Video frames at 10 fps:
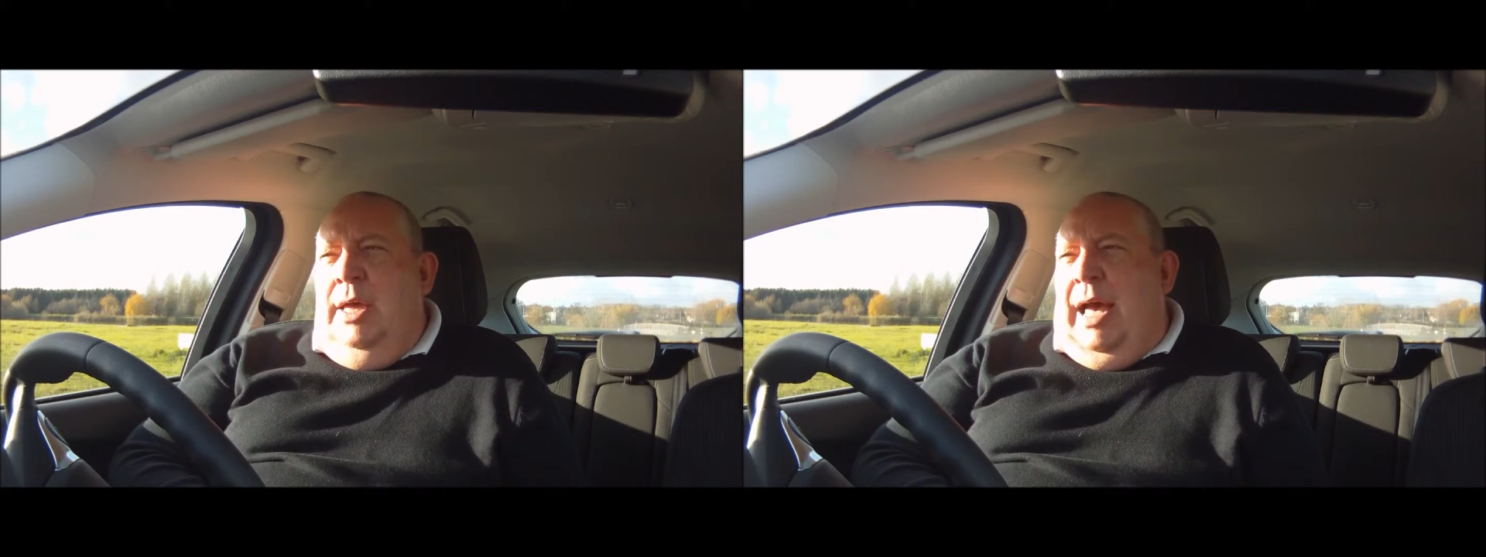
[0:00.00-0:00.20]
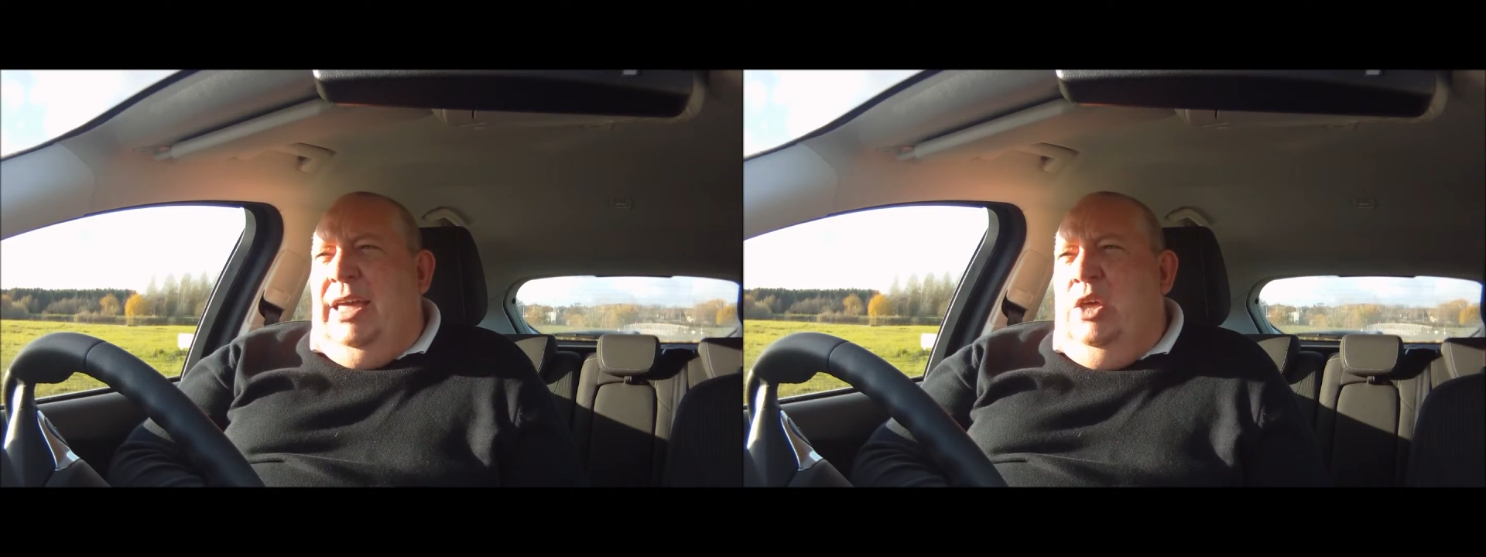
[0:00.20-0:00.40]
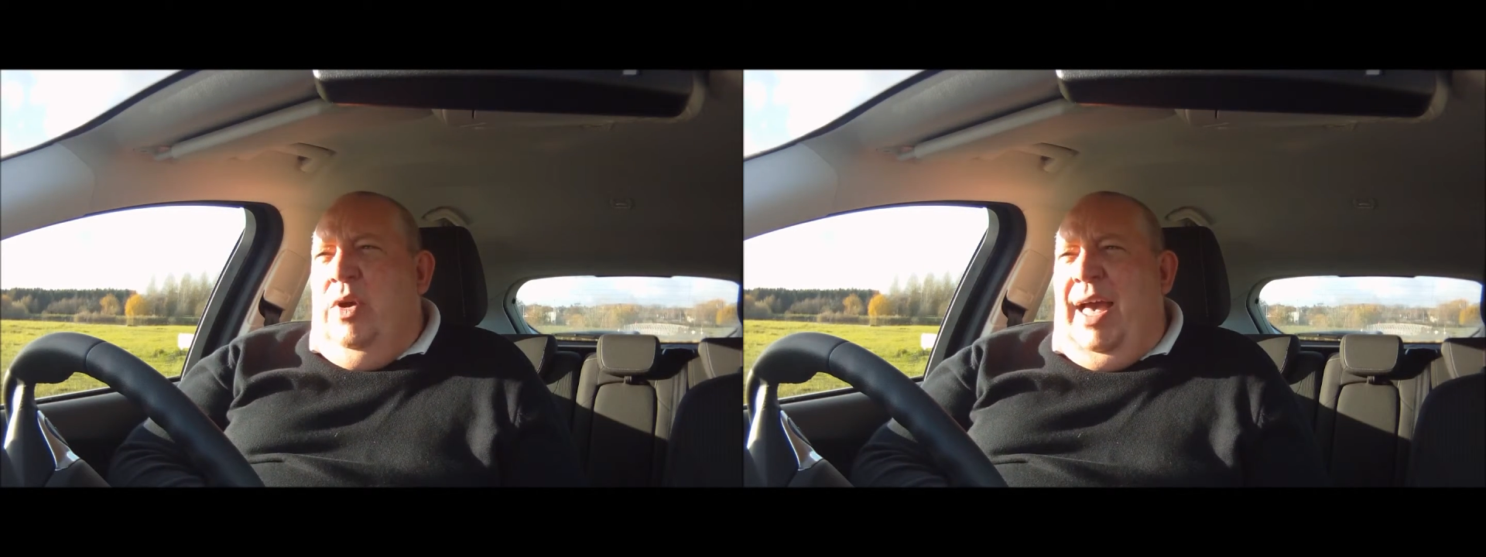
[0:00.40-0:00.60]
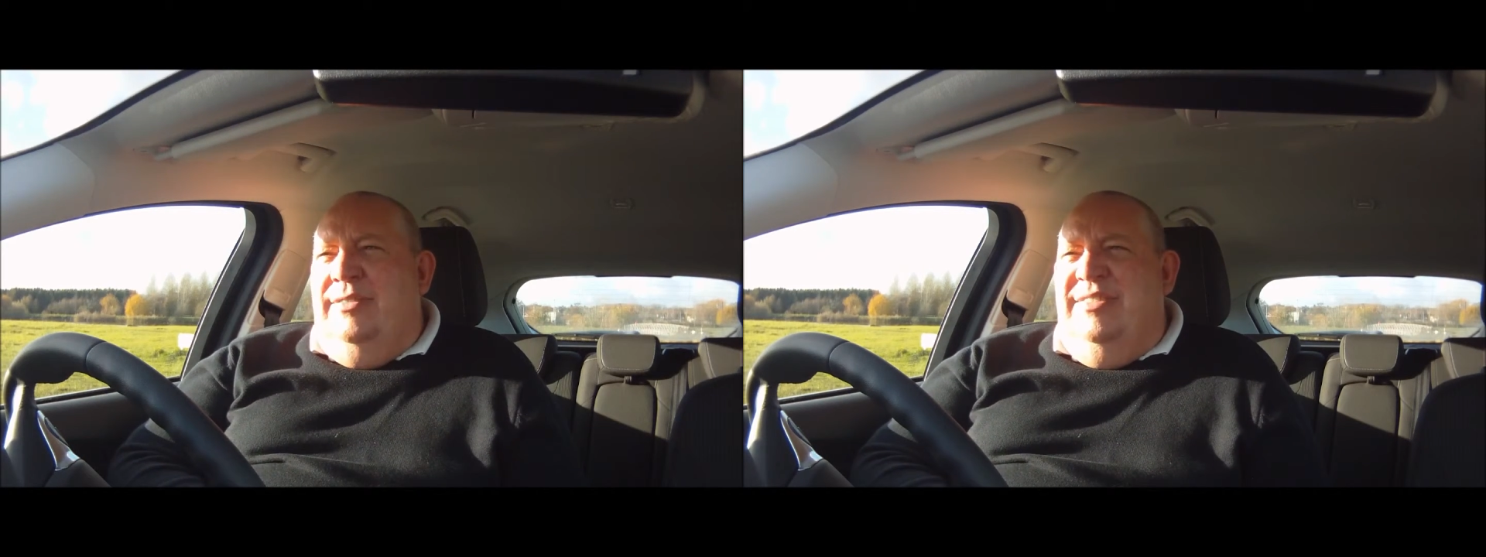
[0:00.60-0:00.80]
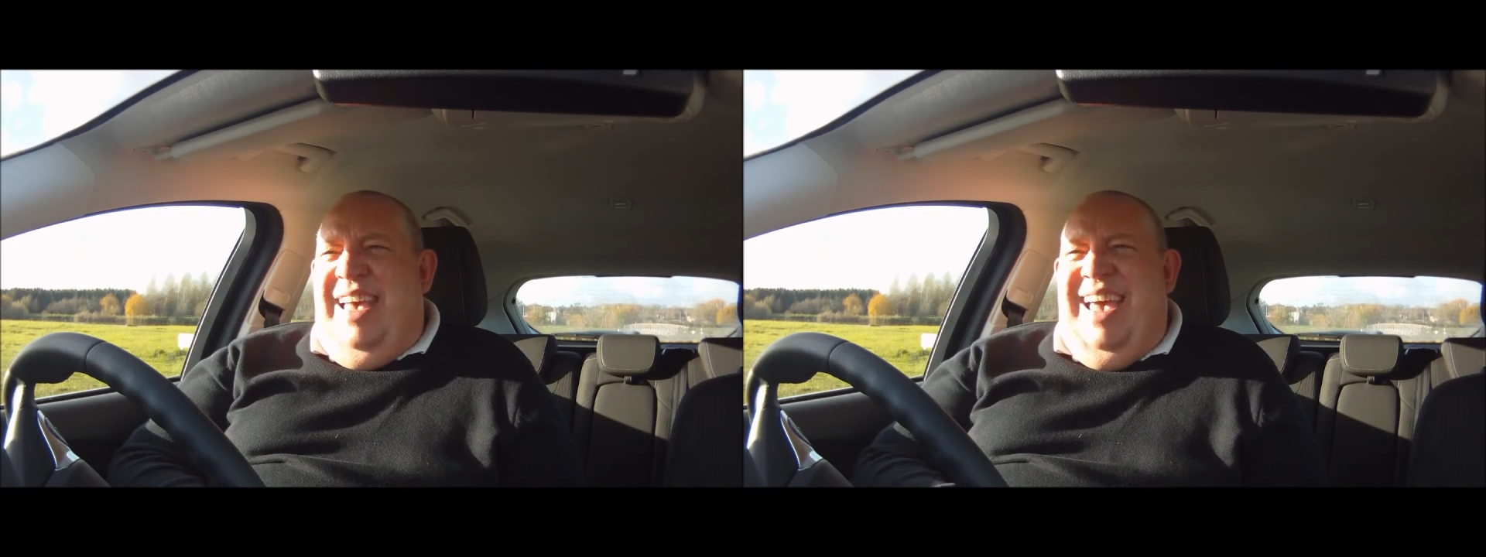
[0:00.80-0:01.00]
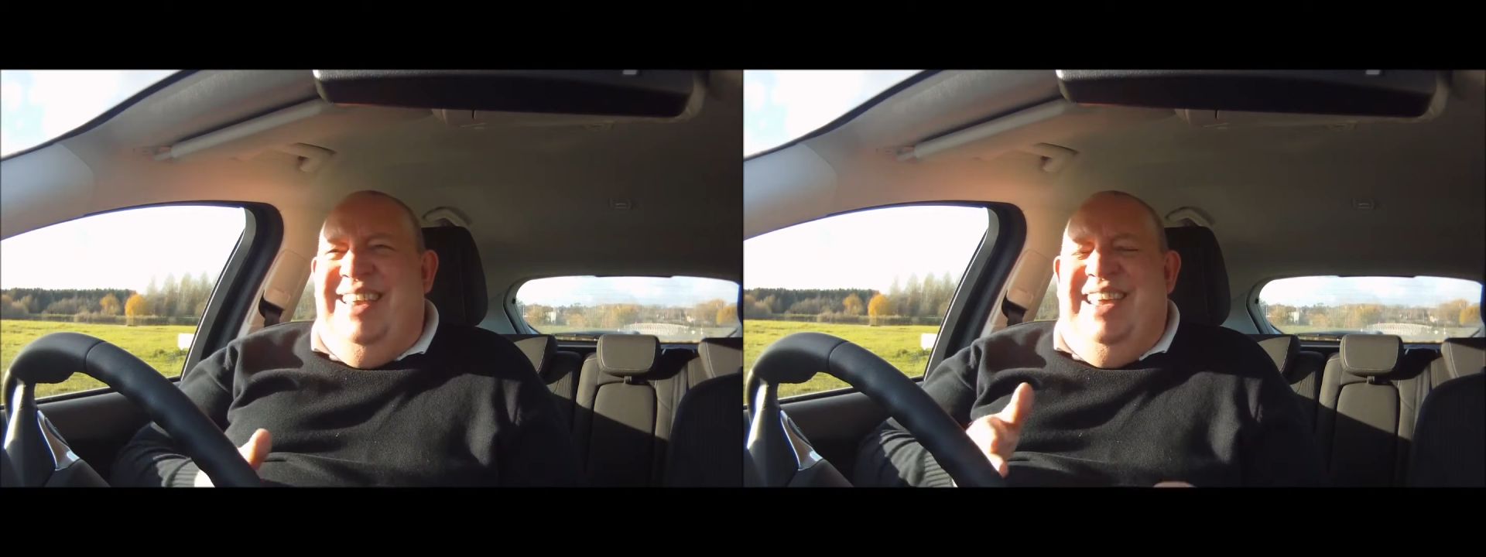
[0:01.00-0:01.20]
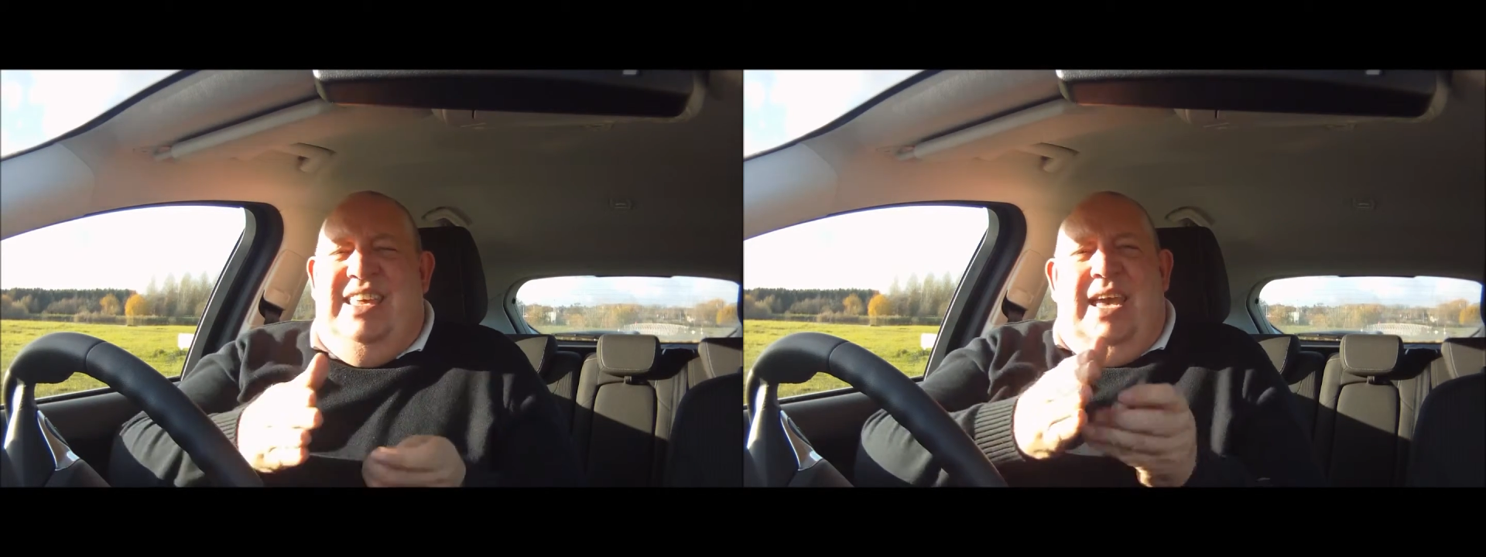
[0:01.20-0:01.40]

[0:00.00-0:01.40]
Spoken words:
and you had 10